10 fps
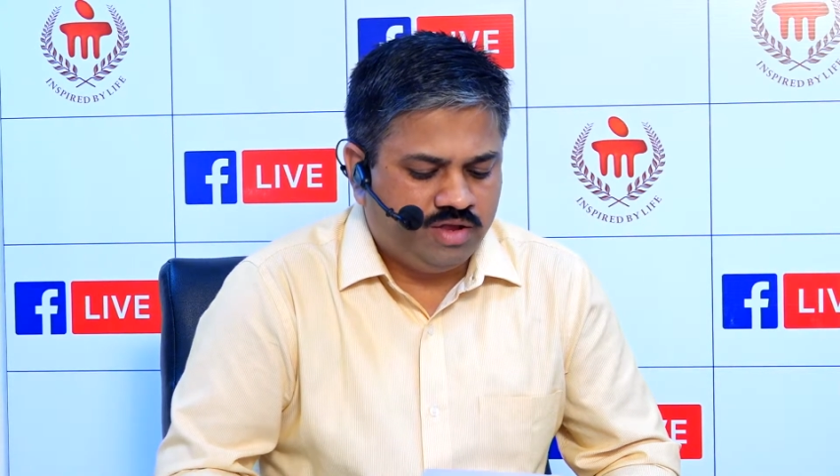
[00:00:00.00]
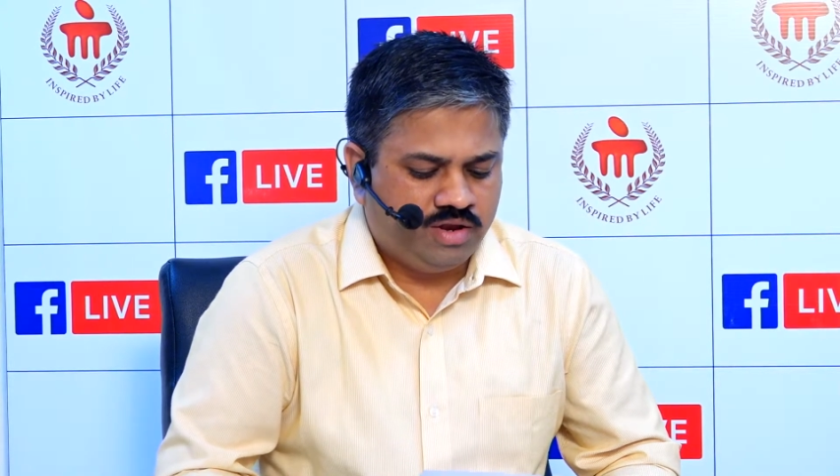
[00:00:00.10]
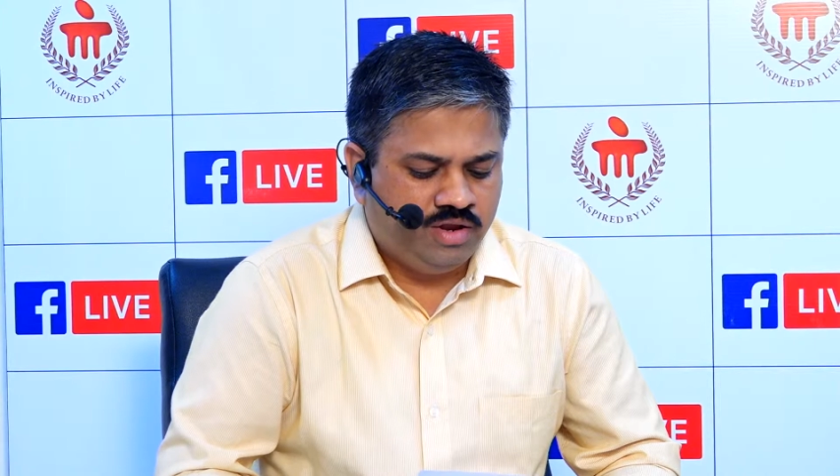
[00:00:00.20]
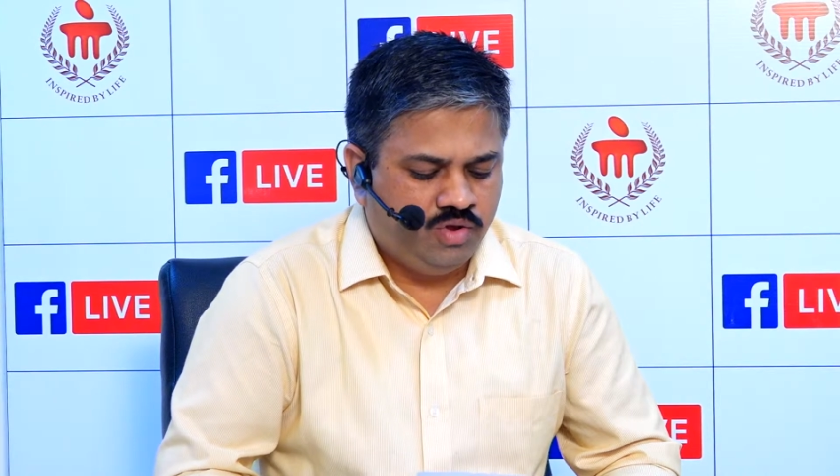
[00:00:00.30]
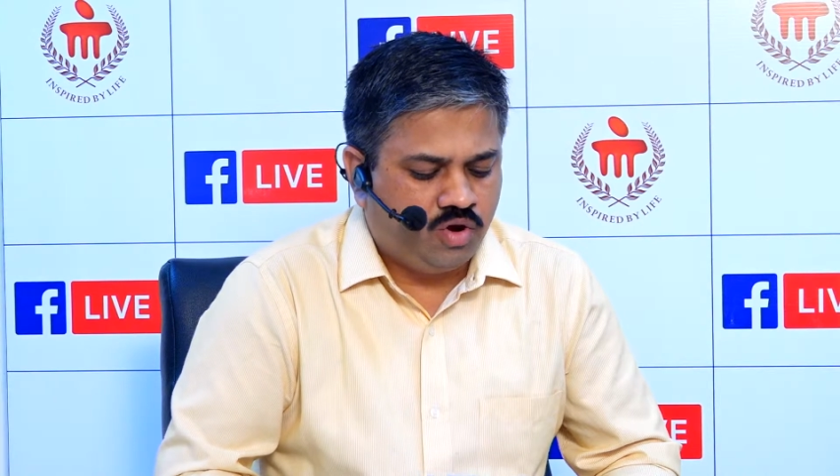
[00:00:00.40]

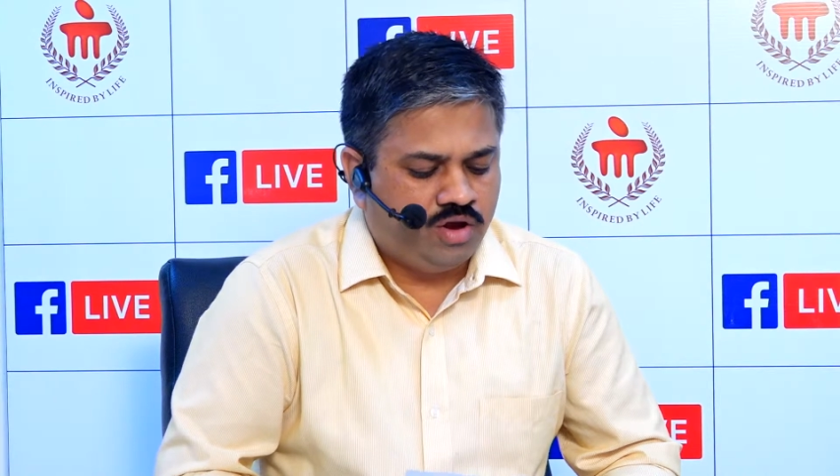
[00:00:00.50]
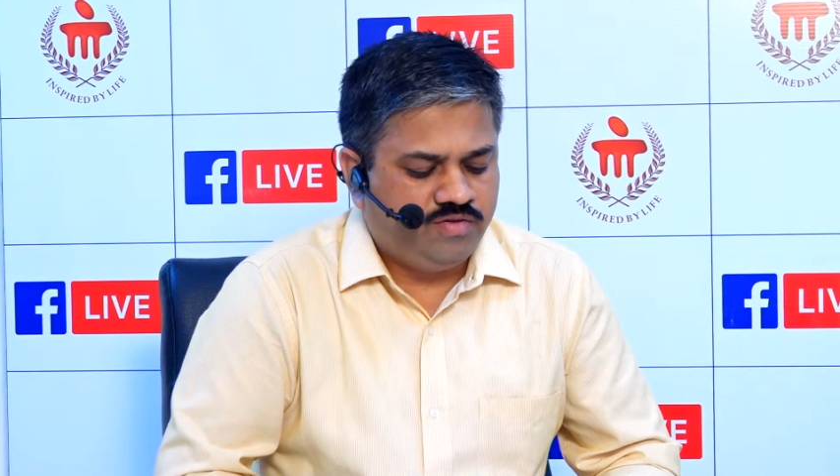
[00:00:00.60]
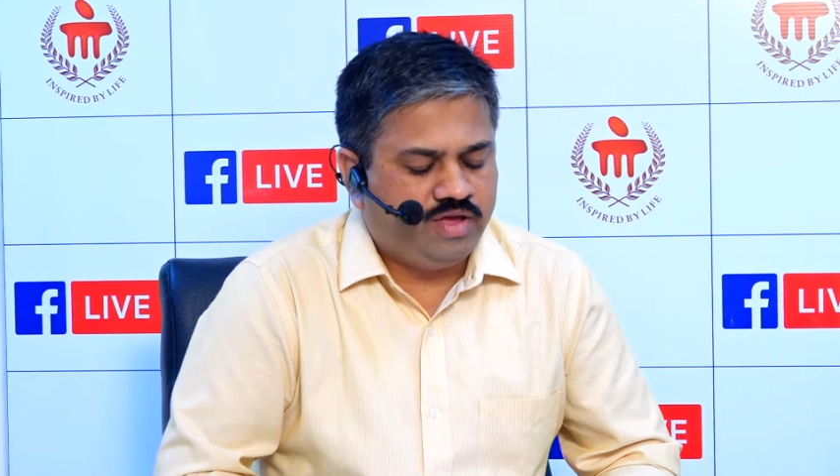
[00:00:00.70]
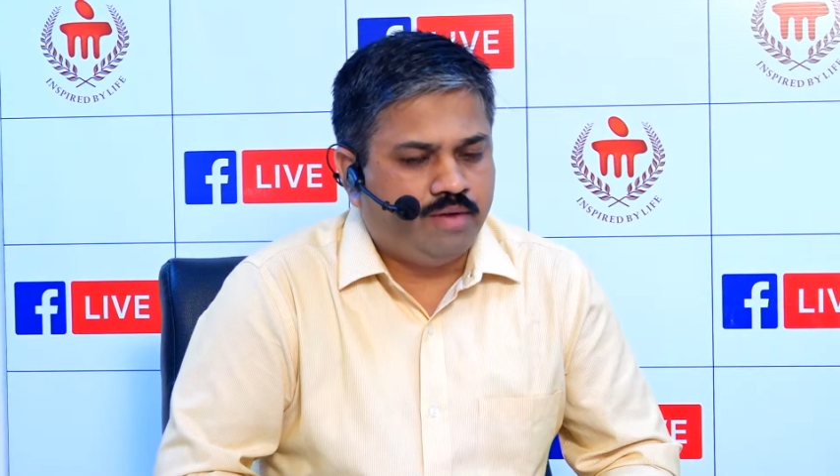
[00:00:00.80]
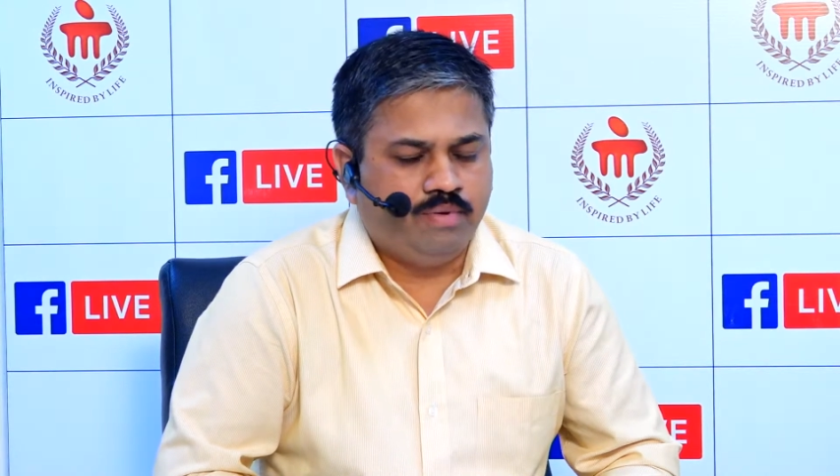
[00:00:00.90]
in
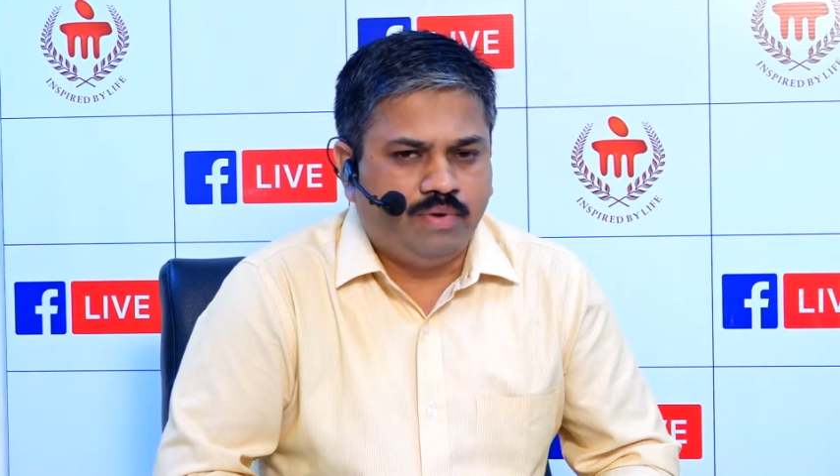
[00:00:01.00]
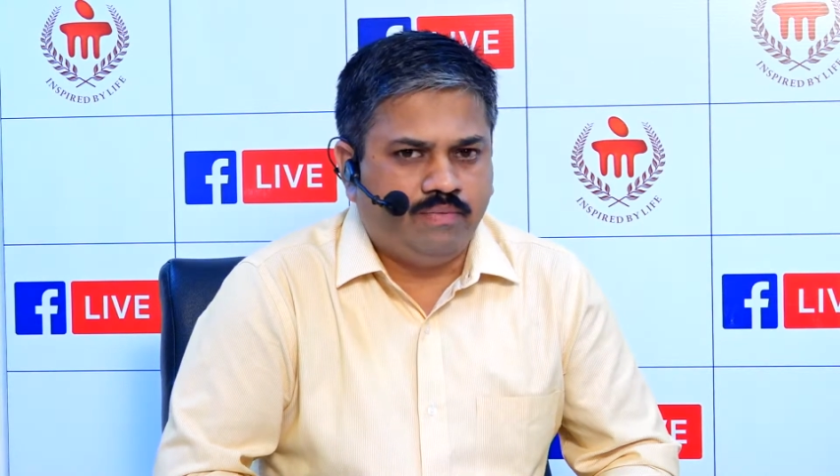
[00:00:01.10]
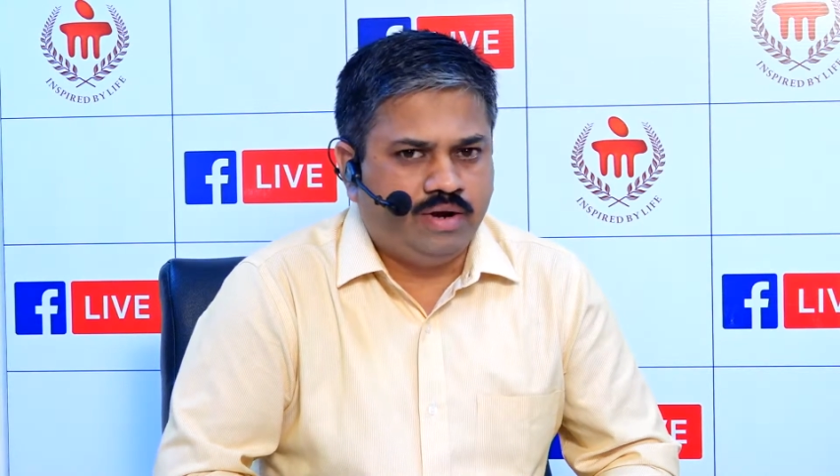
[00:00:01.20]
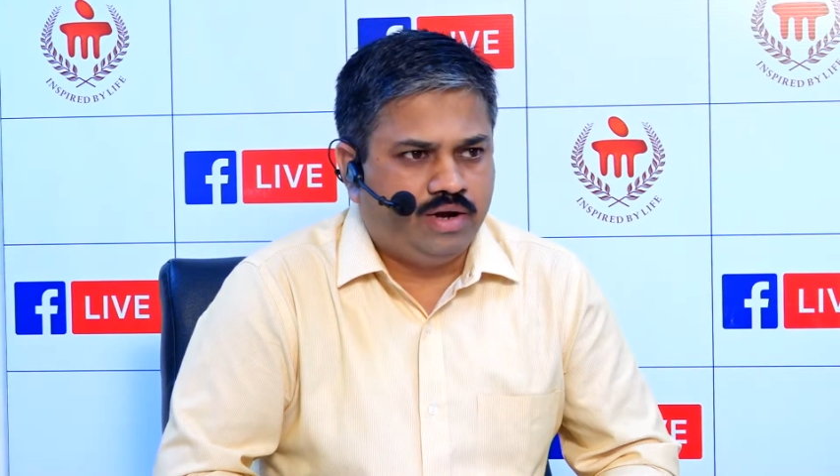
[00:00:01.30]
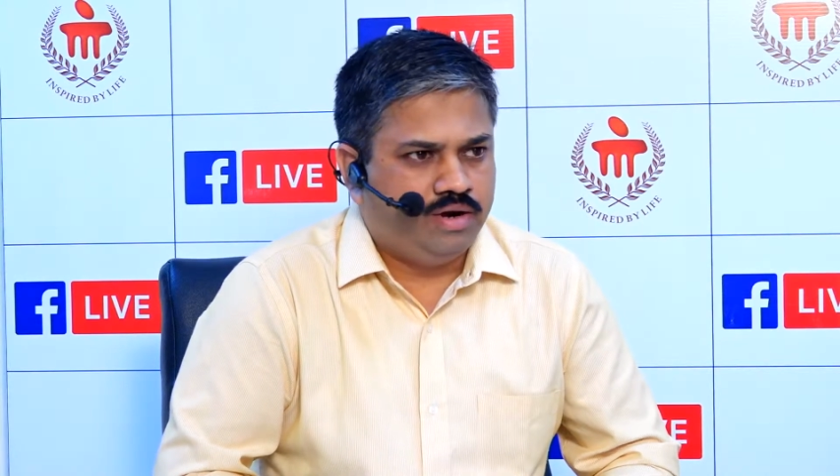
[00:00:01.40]
urology can be
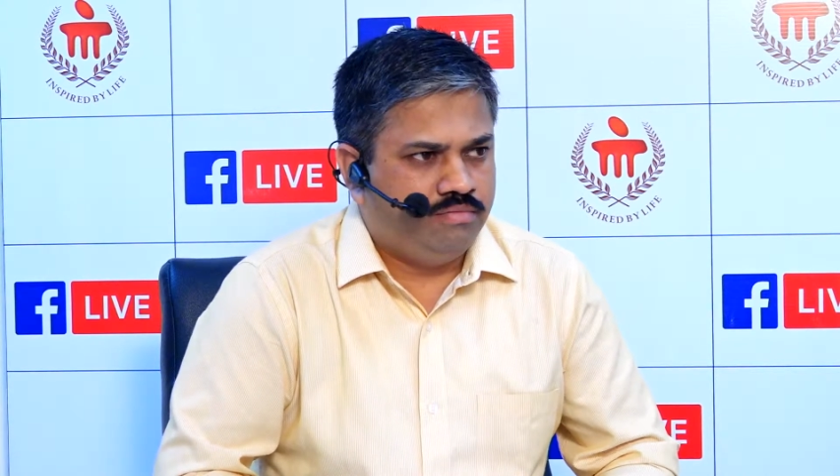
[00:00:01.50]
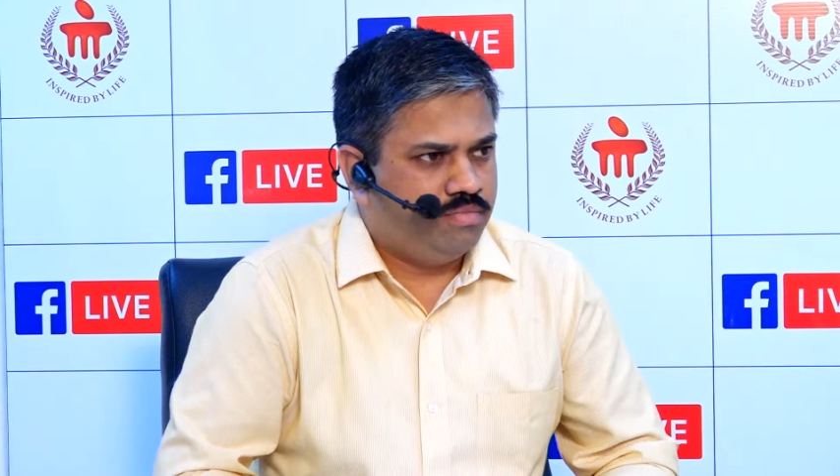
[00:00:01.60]
prevented